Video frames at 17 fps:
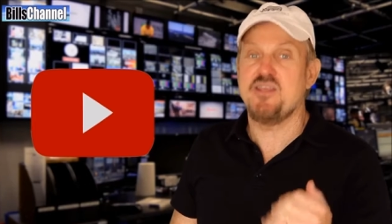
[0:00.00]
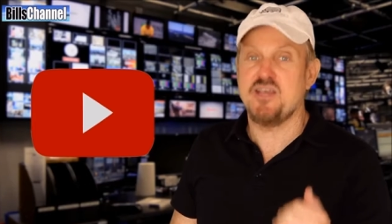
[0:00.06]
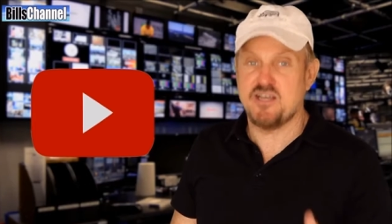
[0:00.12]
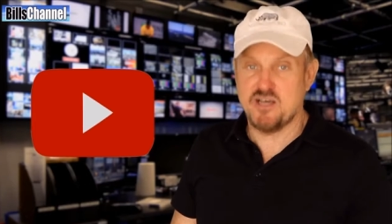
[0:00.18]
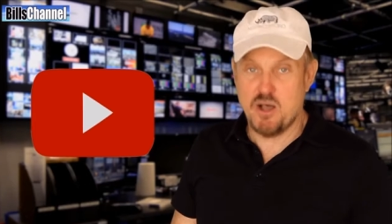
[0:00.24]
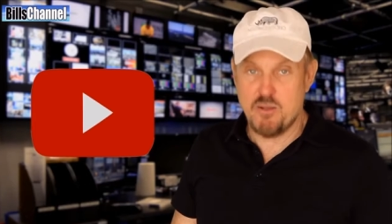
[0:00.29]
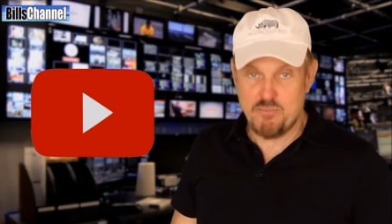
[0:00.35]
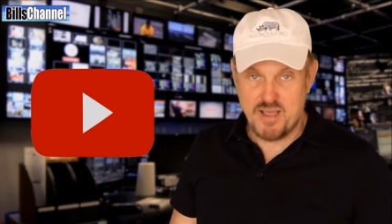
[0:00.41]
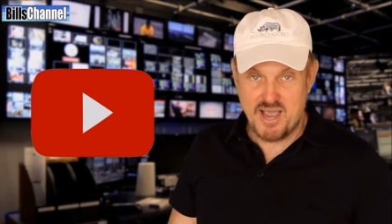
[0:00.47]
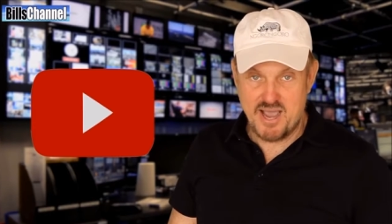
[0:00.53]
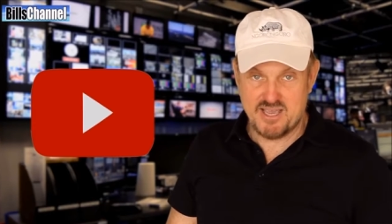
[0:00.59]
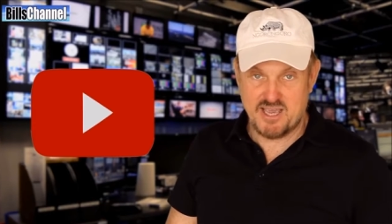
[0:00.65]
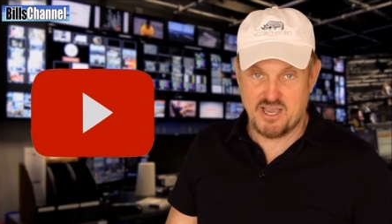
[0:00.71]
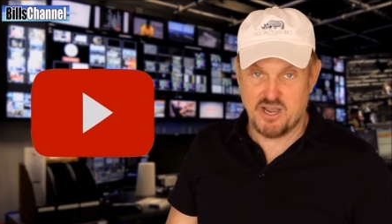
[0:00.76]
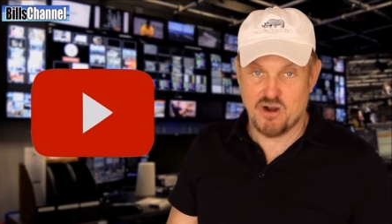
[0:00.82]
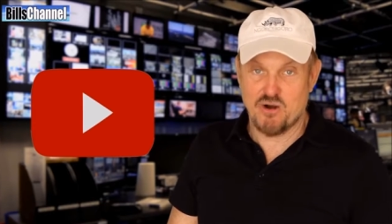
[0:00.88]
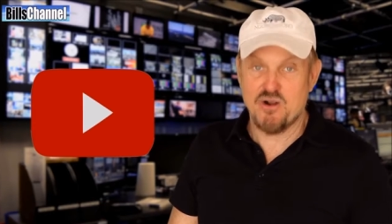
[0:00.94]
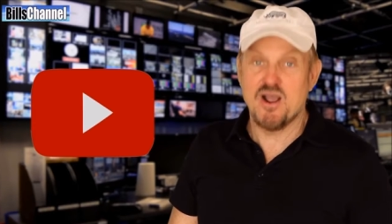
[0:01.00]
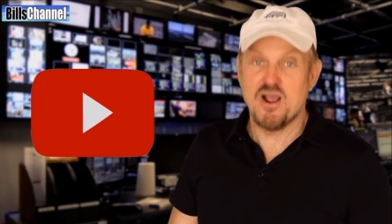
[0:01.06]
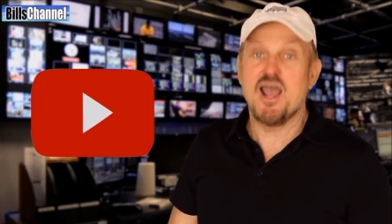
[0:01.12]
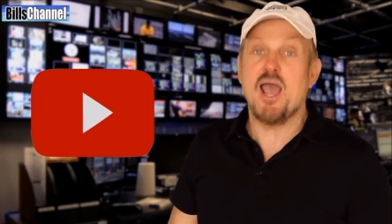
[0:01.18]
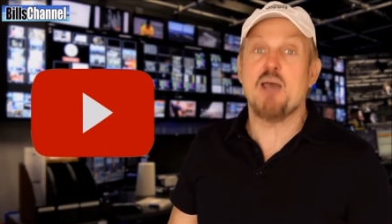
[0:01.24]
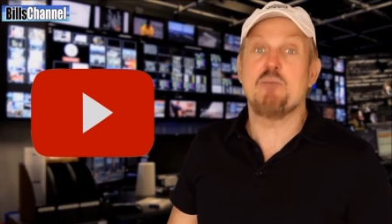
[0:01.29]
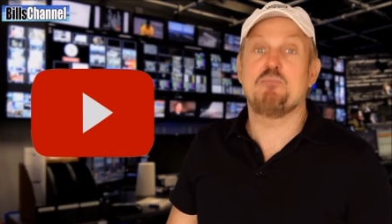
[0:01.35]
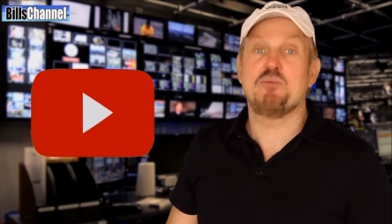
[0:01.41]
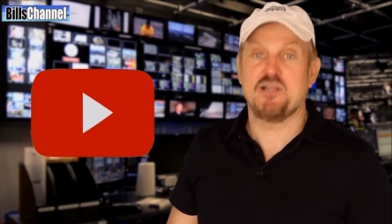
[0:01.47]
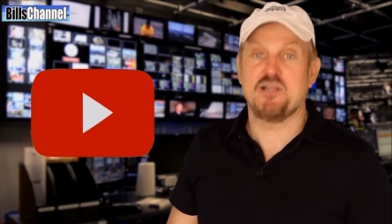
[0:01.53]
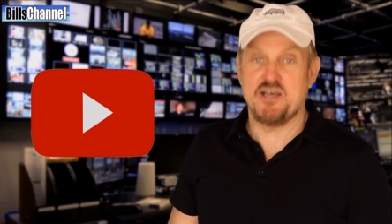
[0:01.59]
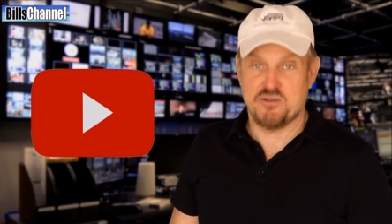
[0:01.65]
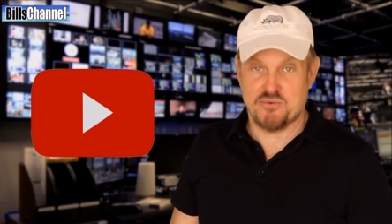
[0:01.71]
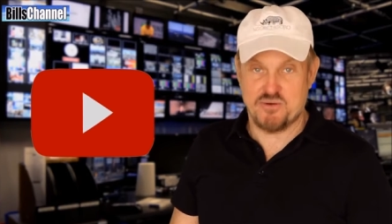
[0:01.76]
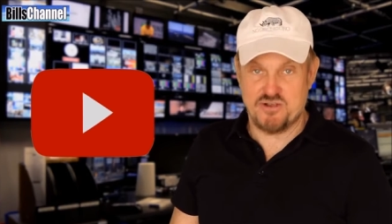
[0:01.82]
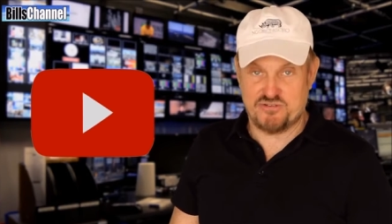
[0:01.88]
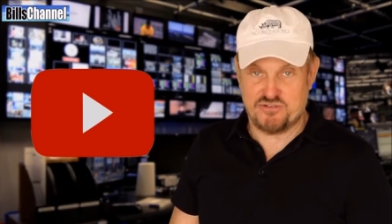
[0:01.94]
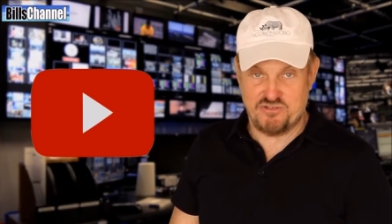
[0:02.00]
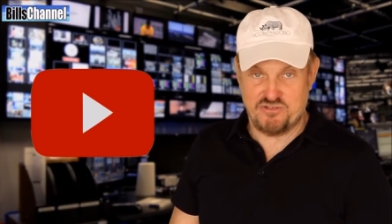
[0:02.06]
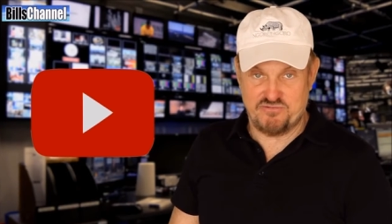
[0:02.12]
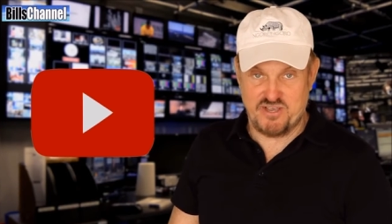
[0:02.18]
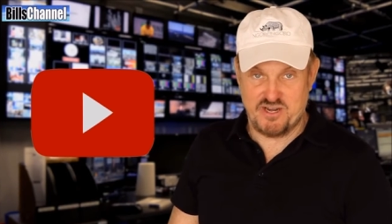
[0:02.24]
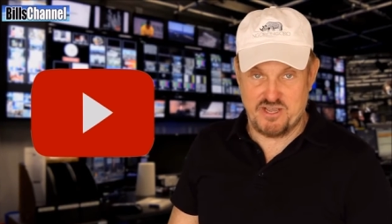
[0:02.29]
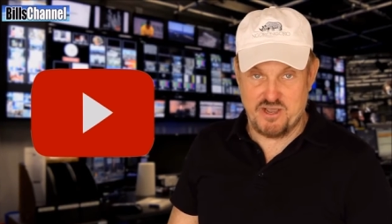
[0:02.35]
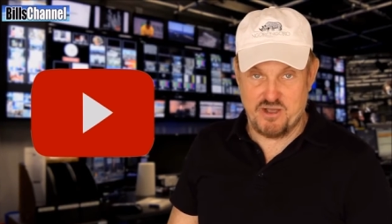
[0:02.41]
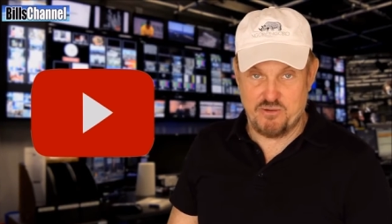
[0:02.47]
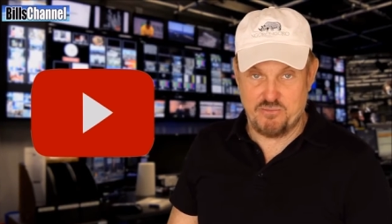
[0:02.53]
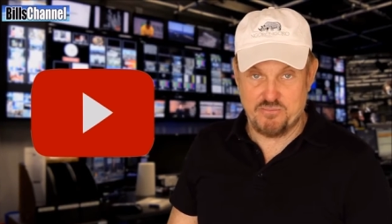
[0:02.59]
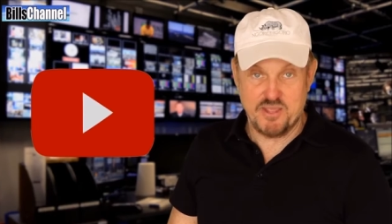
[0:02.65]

then come back here and play the rest of the video.